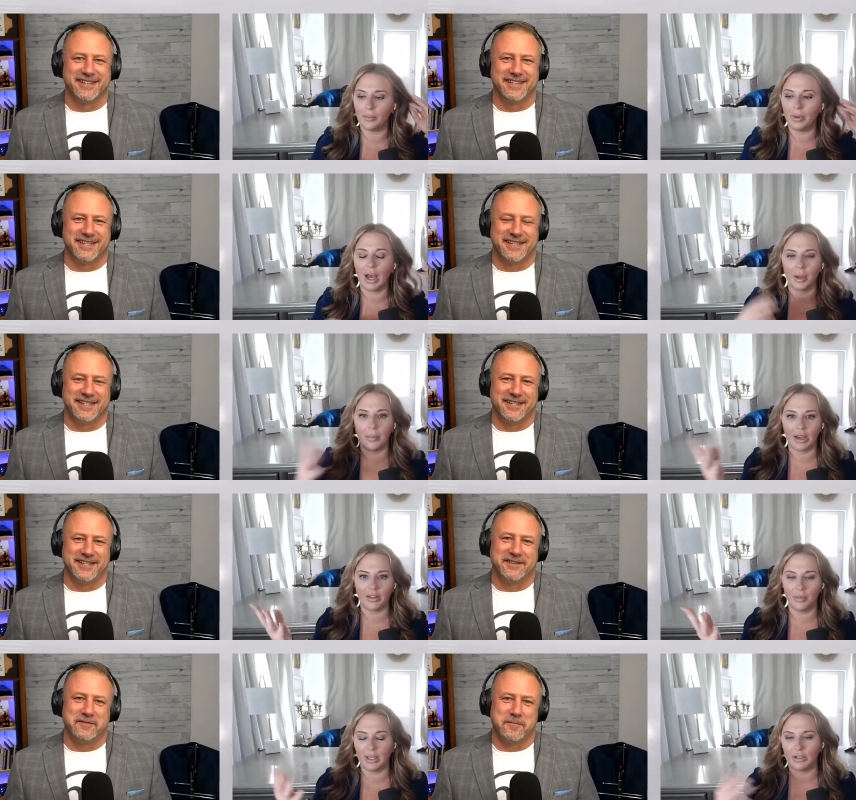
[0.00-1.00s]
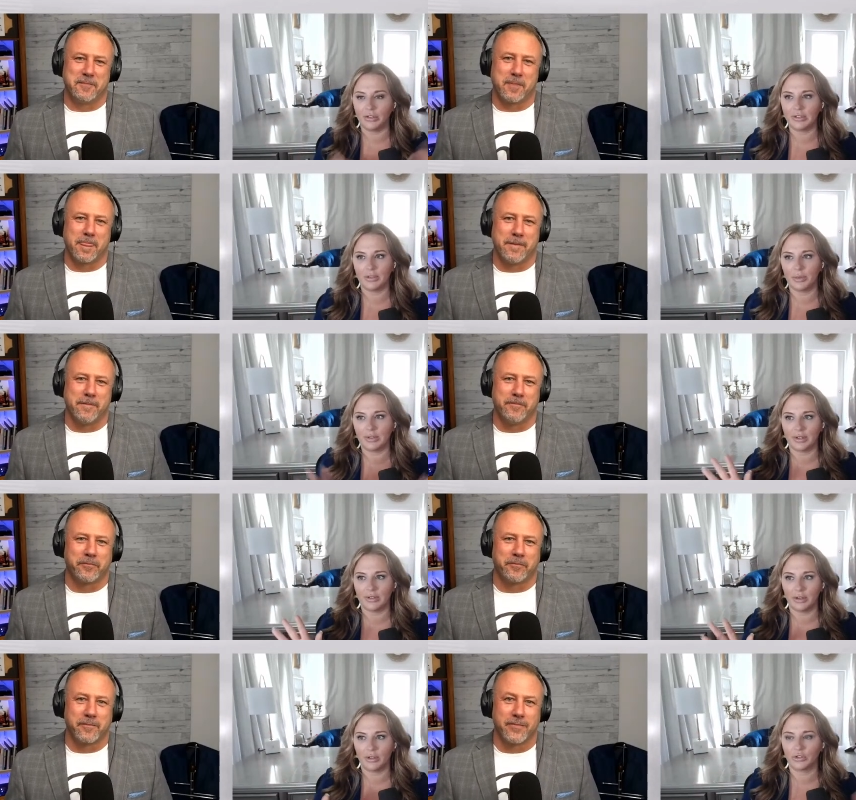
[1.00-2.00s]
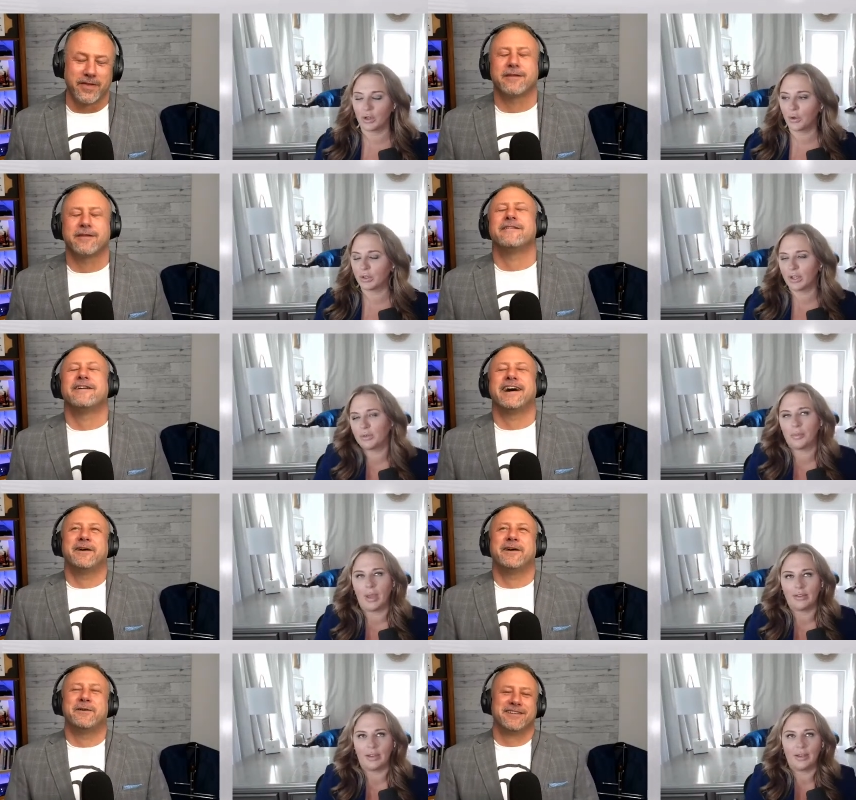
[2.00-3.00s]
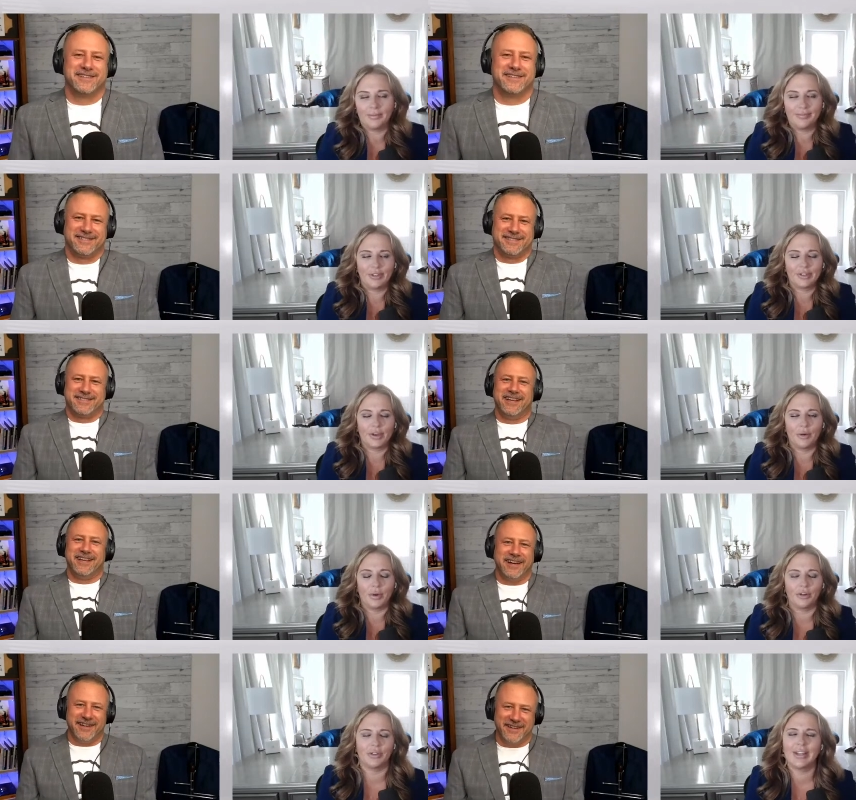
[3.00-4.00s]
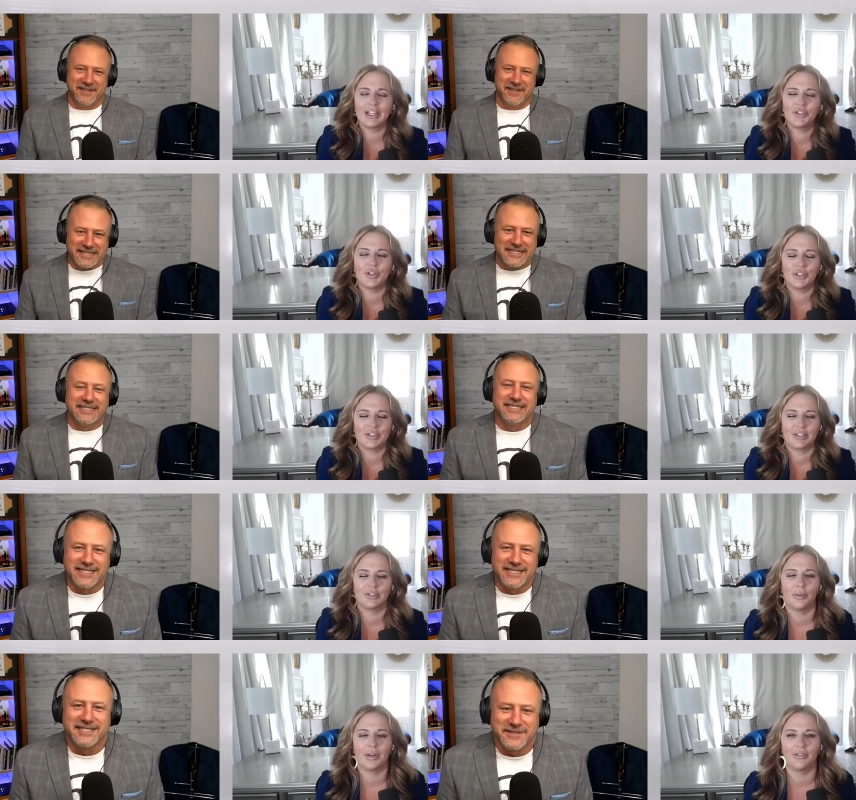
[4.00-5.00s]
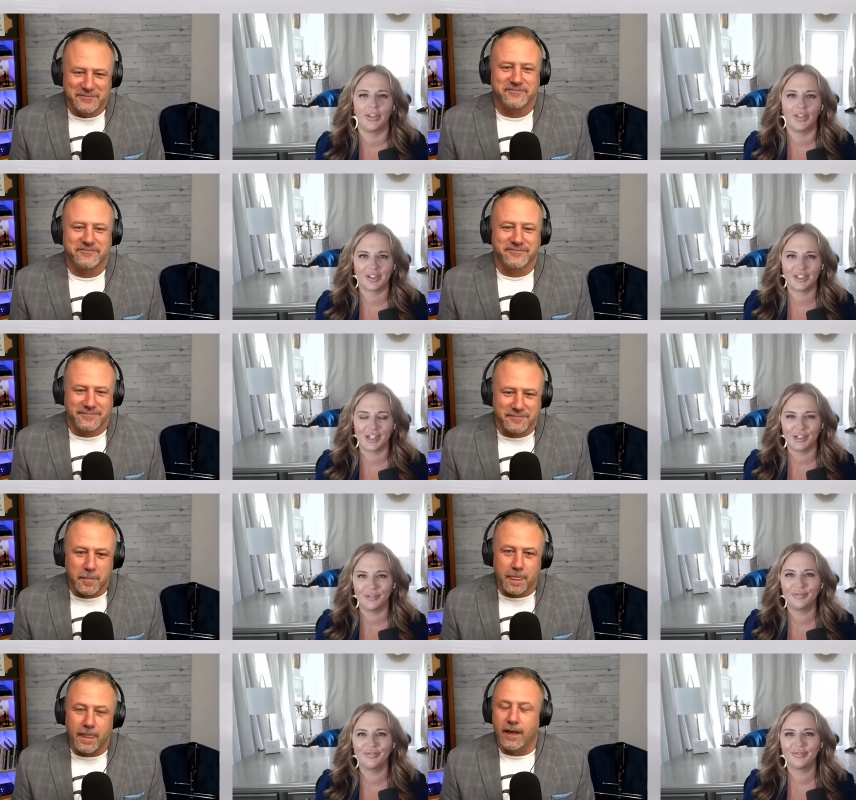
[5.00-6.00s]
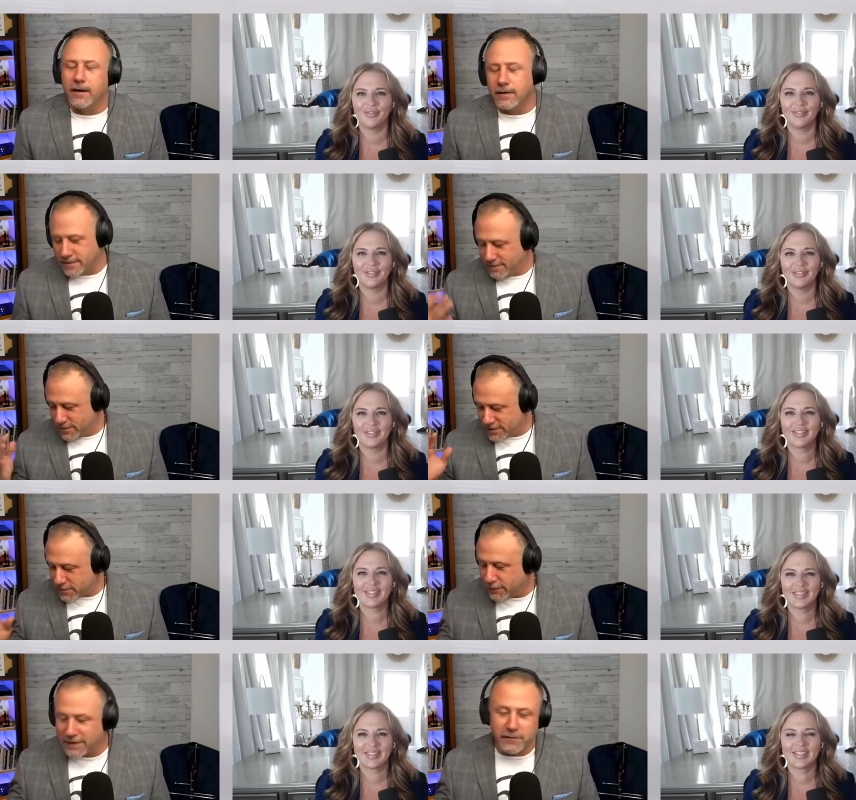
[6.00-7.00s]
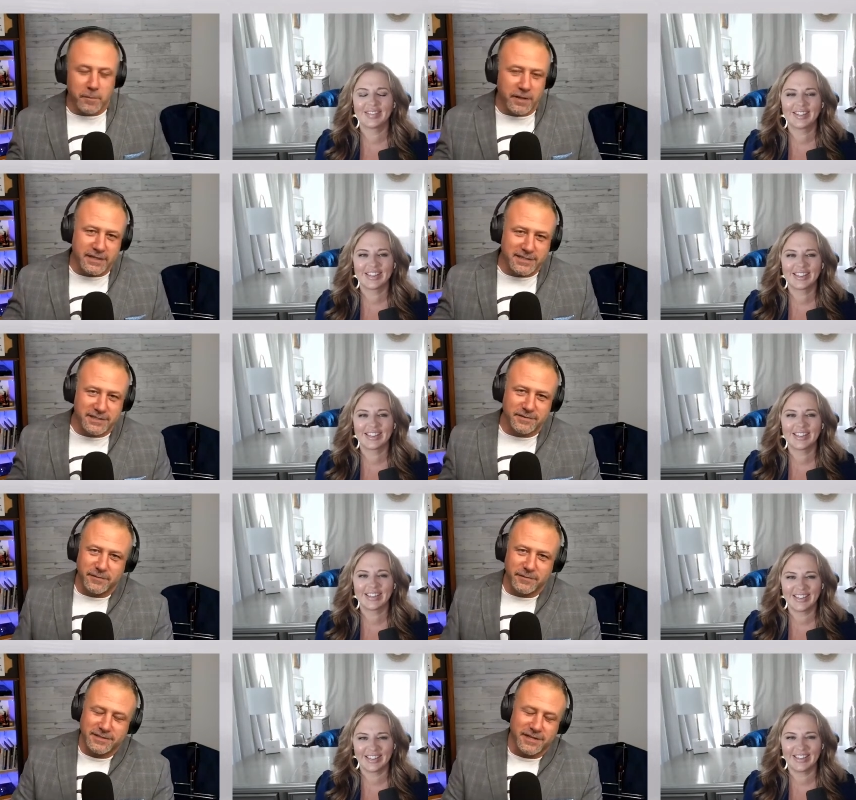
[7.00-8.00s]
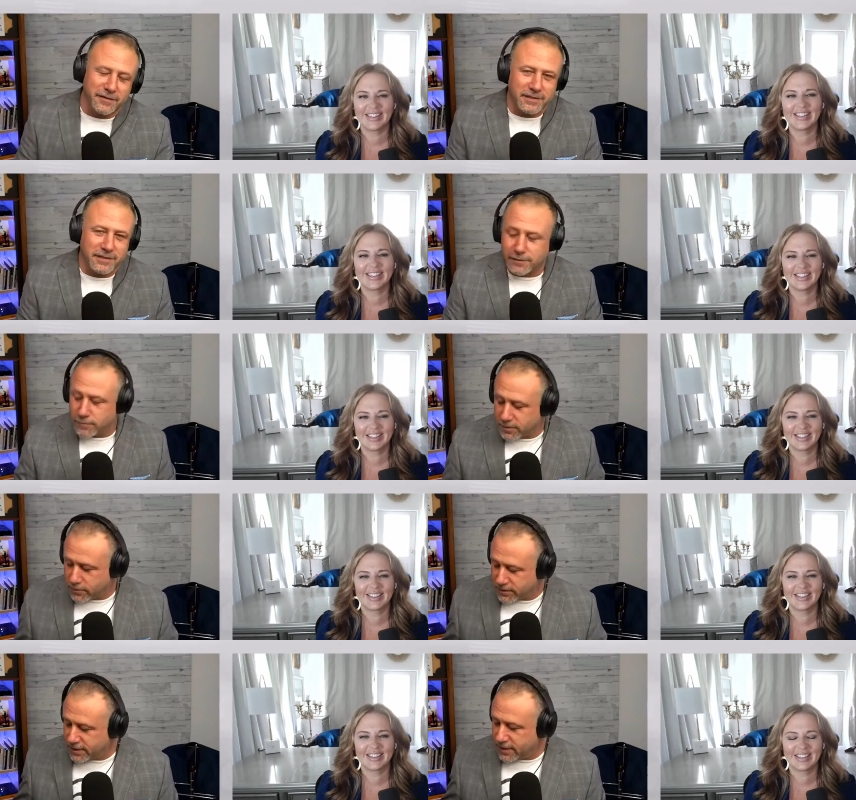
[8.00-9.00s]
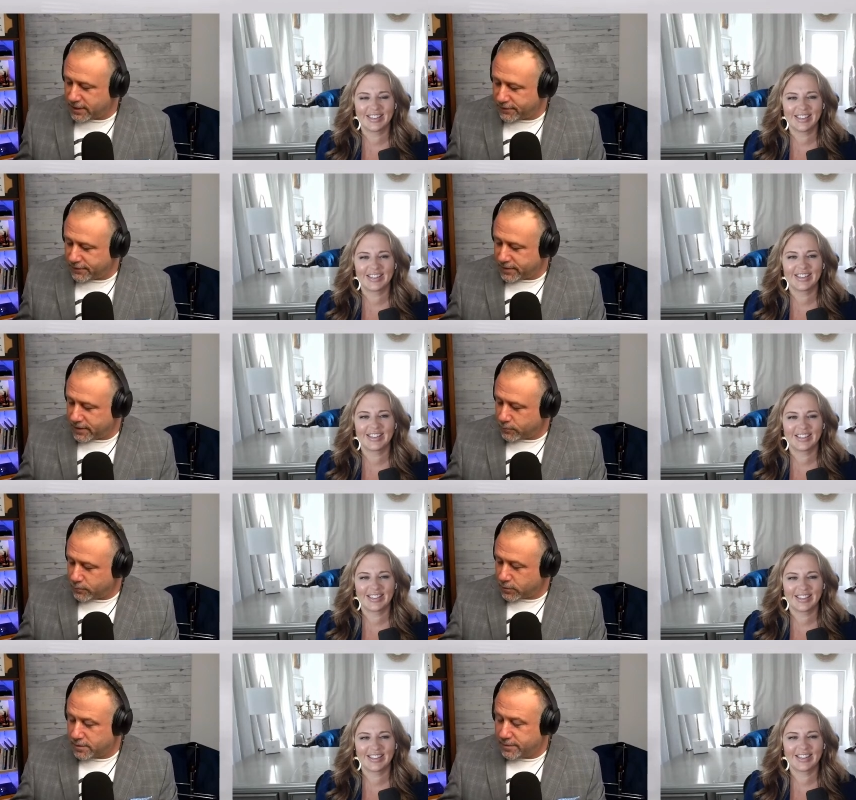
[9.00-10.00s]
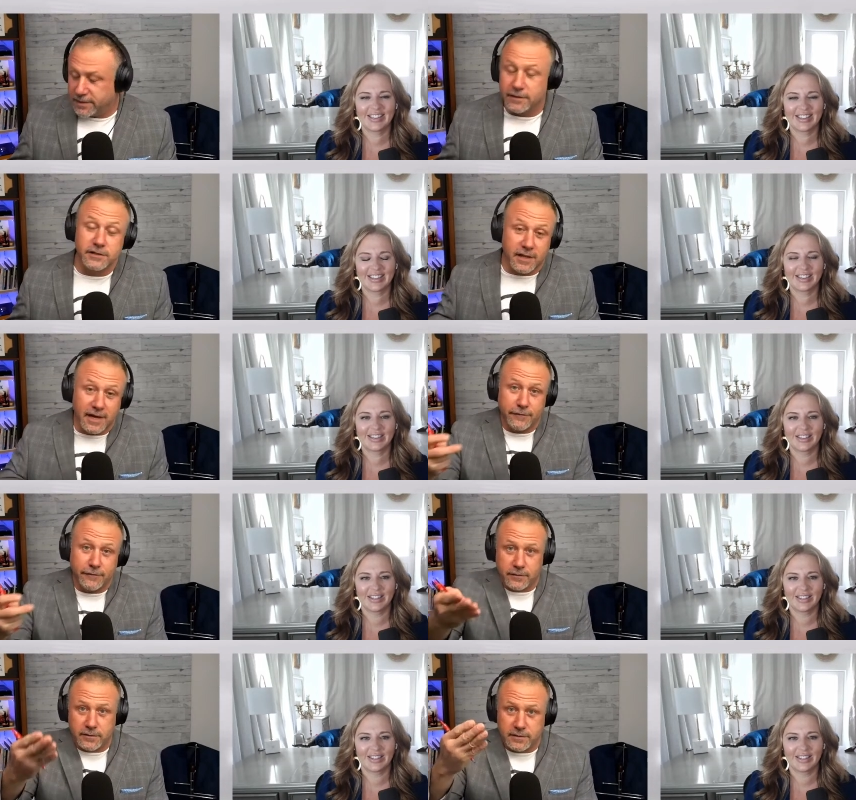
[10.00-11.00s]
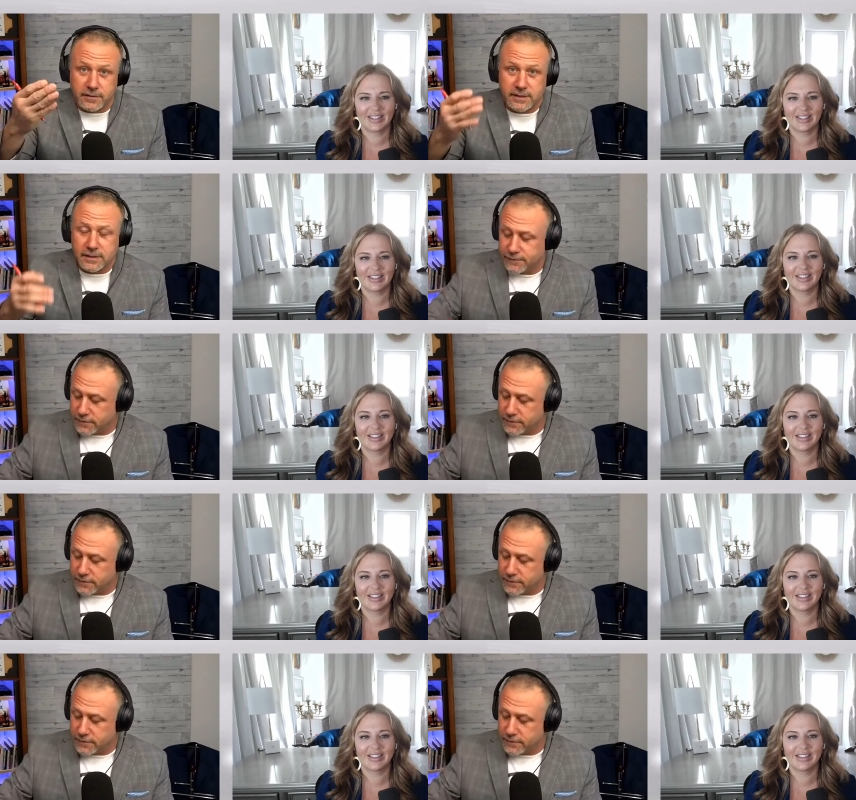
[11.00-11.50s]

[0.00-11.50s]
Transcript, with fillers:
Speaker 1: and Bach, Bach and the Beatles. It was a, a string. Wow. It was amazing. Yeah. So wonderful. Nashville just has so many fun things to do.
Speaker 2: Oh, it's our favorite place. It's our it's our Christy and I love it there. We're going to be there in July for for the